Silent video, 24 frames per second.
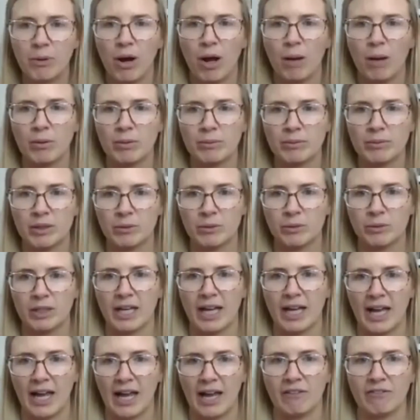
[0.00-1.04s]
problem that we
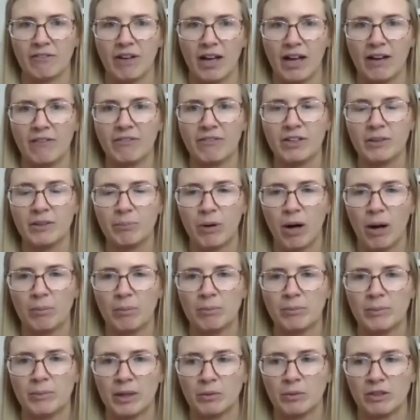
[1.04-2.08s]
have every
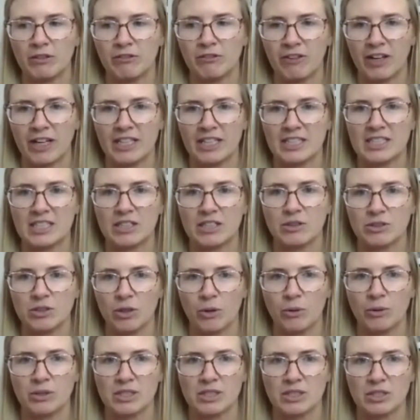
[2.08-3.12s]
problem that we face there is
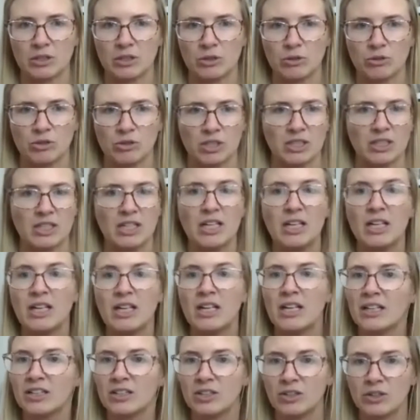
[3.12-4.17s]
always a solution
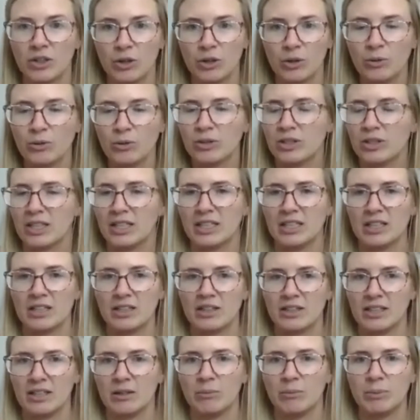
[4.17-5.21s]
you know the
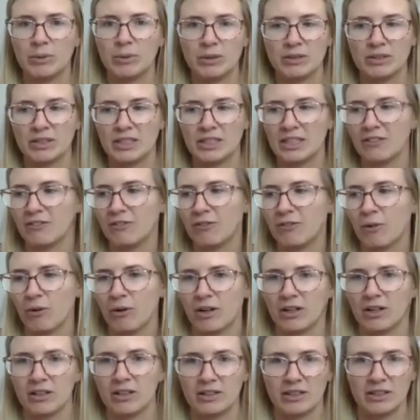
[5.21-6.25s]
the ability
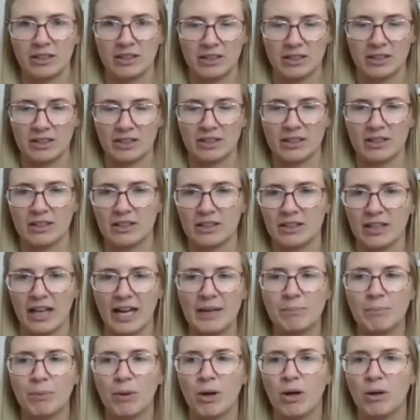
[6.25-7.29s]
for the
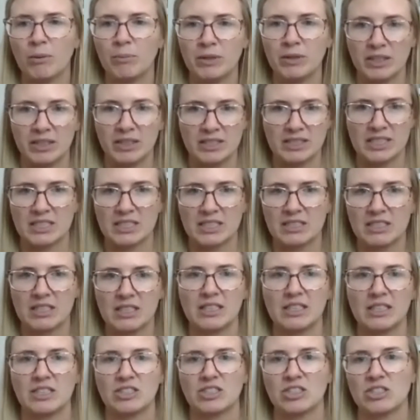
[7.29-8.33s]
light bulb existed
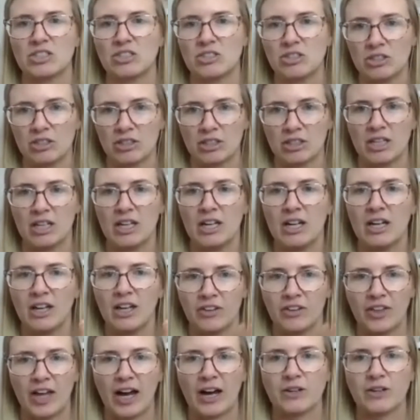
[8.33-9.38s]
it just took
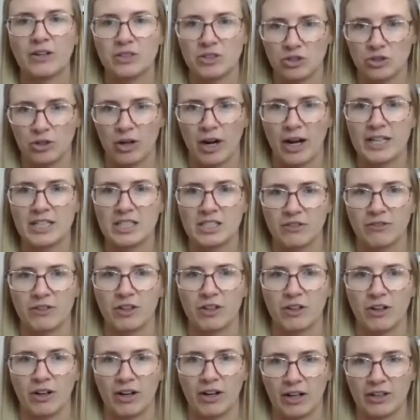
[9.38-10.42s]
a thousand tries to
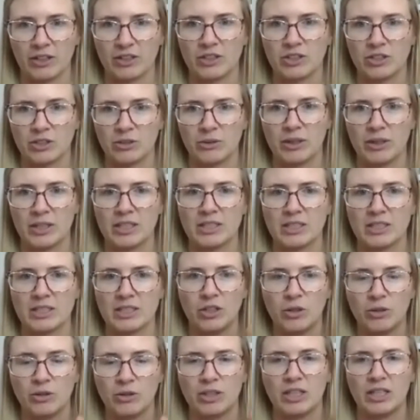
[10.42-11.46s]
figure out how to do it you
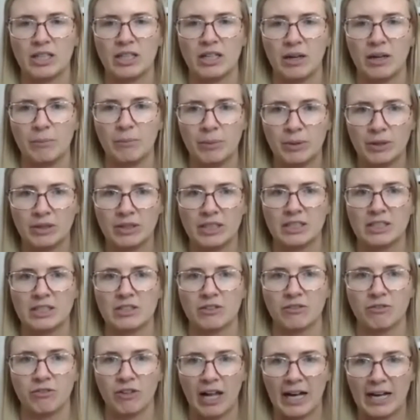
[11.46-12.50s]
know the ability
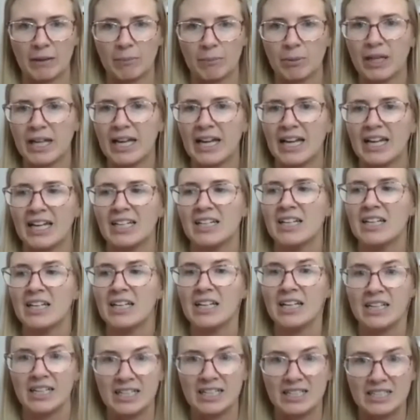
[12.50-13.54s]
to fly a plane
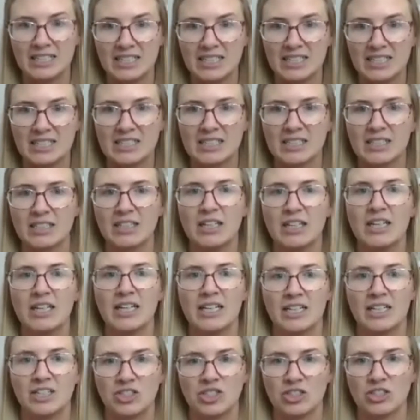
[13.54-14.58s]
existed
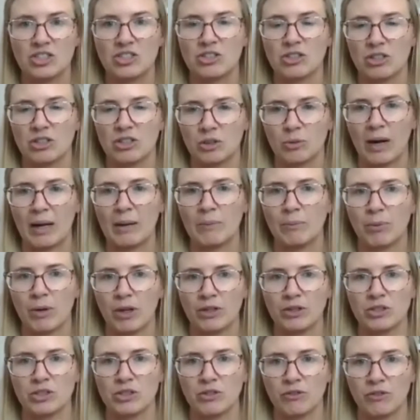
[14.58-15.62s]
it just took the wright
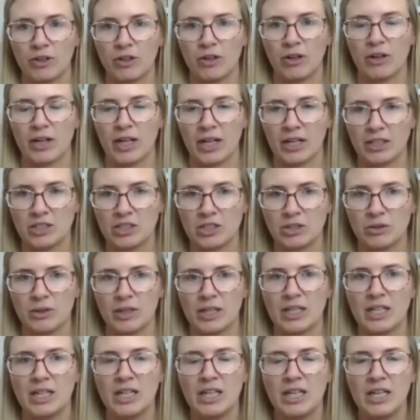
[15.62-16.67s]
brothers to figure out how to do
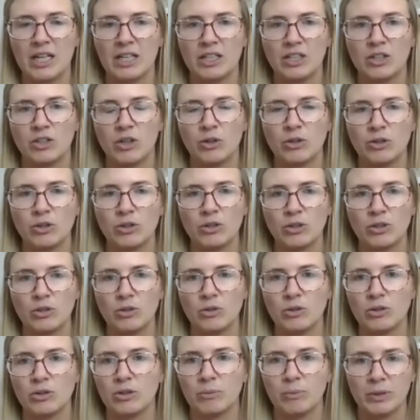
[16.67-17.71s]
it yeah. you know
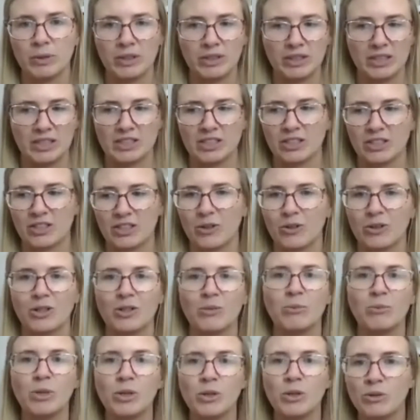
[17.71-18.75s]
the ability to go to
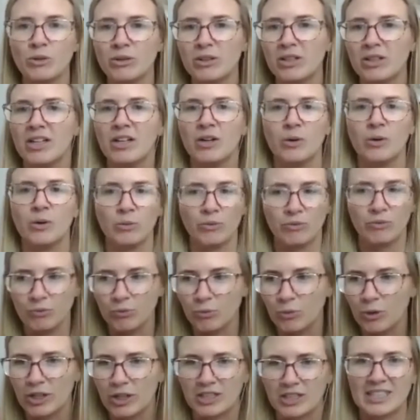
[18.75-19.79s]
the moon
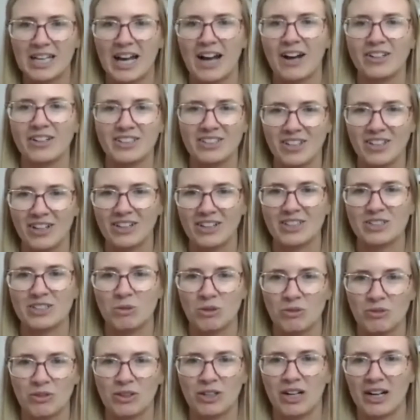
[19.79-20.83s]
worked out as long as
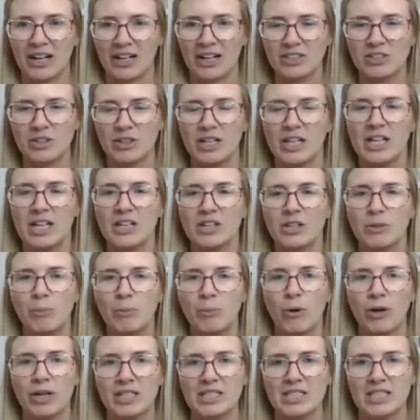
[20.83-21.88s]
we figured out how to do it the
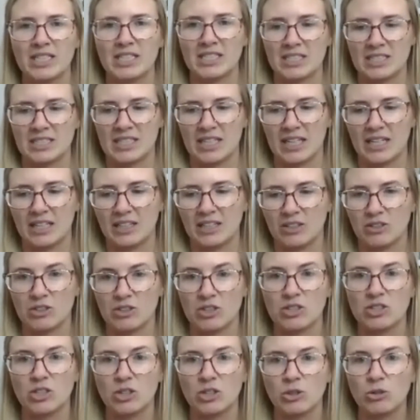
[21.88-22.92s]
point is is that there's
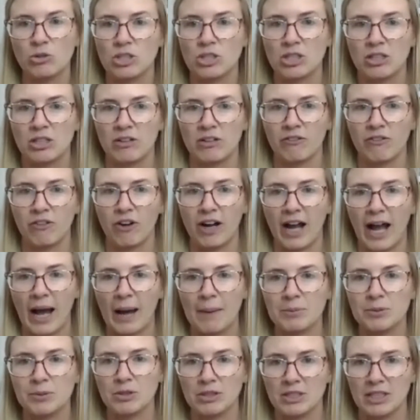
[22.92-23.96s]
a solution for
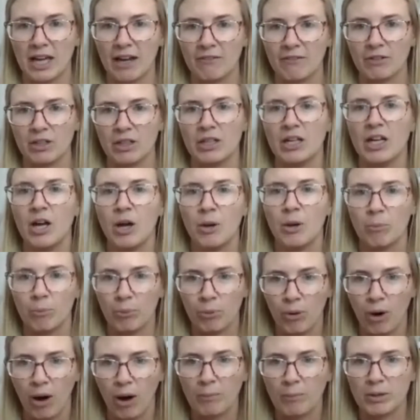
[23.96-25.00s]
absolutely every
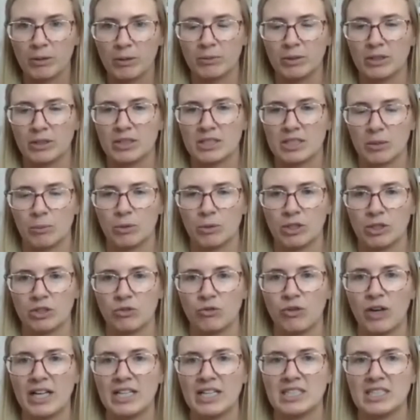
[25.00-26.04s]
problem someone is
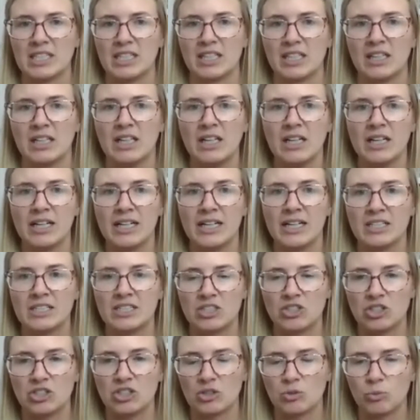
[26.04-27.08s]
facing
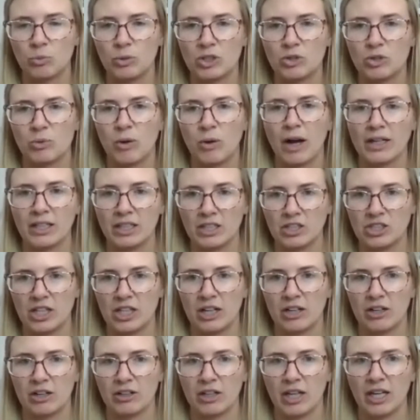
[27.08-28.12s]
it's just which rocking
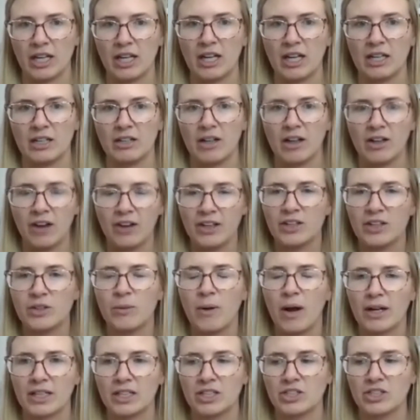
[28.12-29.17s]
chair are they in are they in the
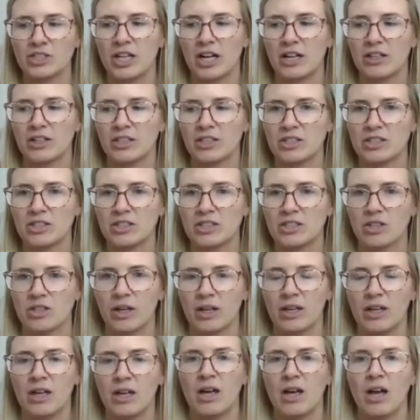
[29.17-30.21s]
rocking chair that's
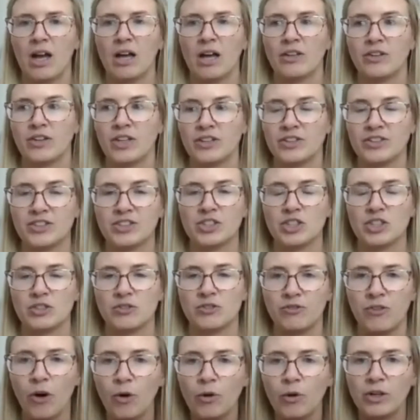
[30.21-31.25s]
going that's
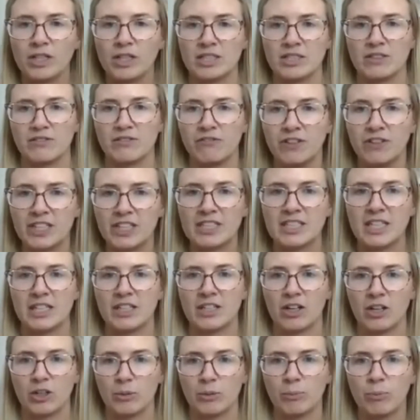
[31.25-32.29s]
just focused and
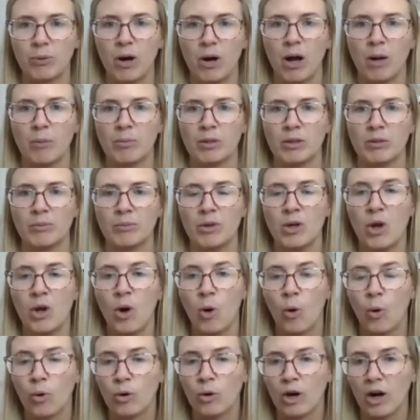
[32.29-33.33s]
fixated on the problem?
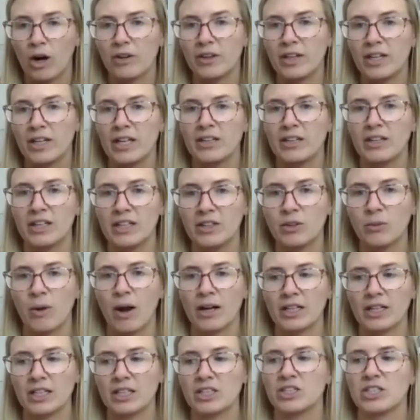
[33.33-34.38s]
Or are they in, in, the
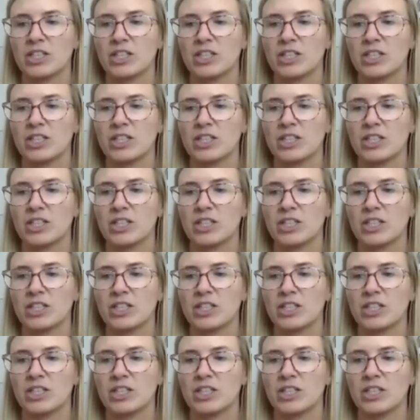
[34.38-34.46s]
rocking